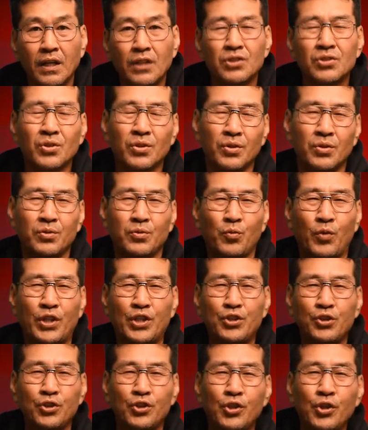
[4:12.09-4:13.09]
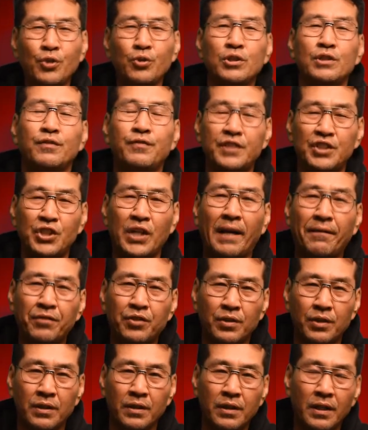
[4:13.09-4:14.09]
So when you use
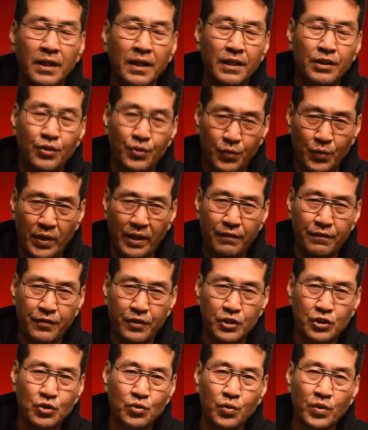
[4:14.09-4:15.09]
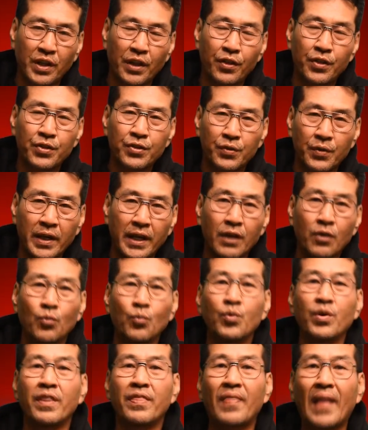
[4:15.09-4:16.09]
chapter 3 verse
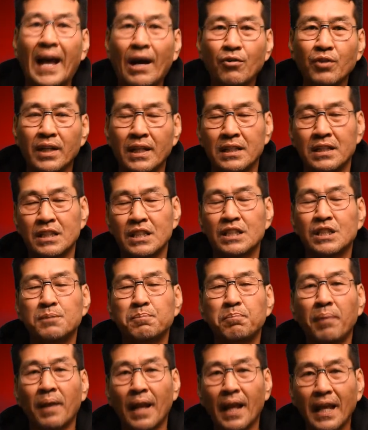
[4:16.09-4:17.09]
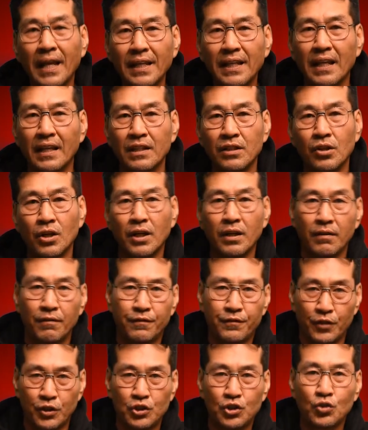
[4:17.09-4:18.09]
23 without explaining
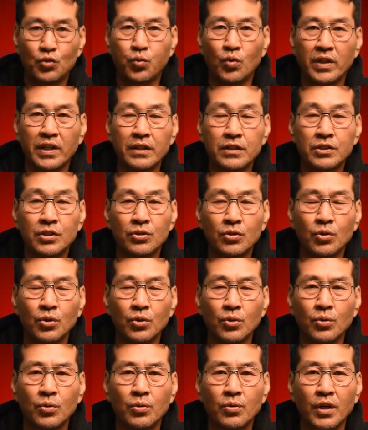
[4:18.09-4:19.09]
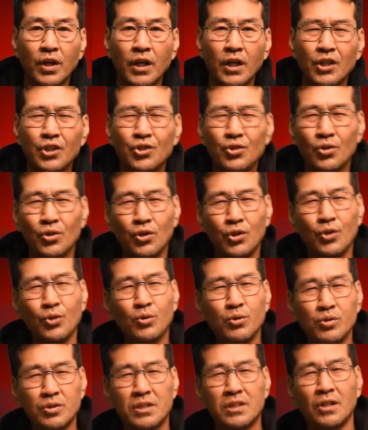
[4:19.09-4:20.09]
verse 22, you
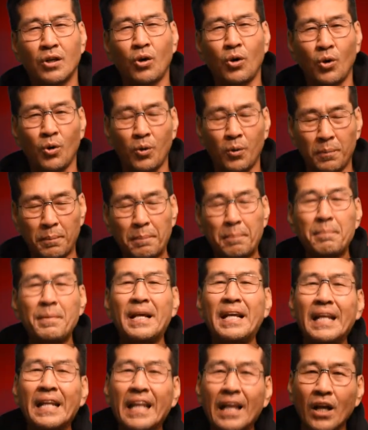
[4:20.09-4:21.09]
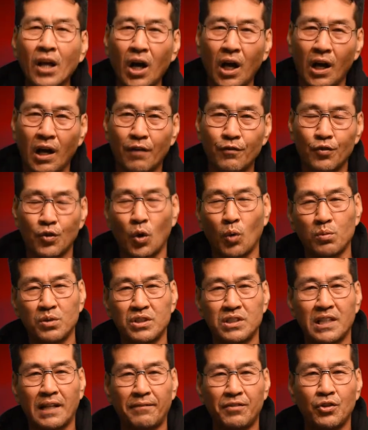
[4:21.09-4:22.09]
lose the whole meaning of
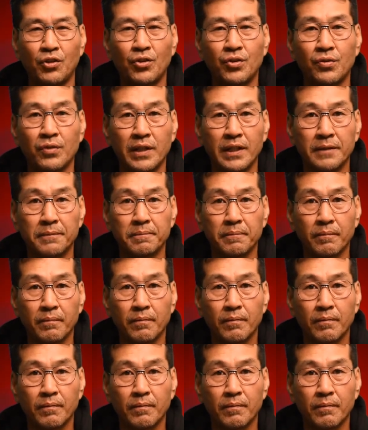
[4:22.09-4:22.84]
Romans chapter 3.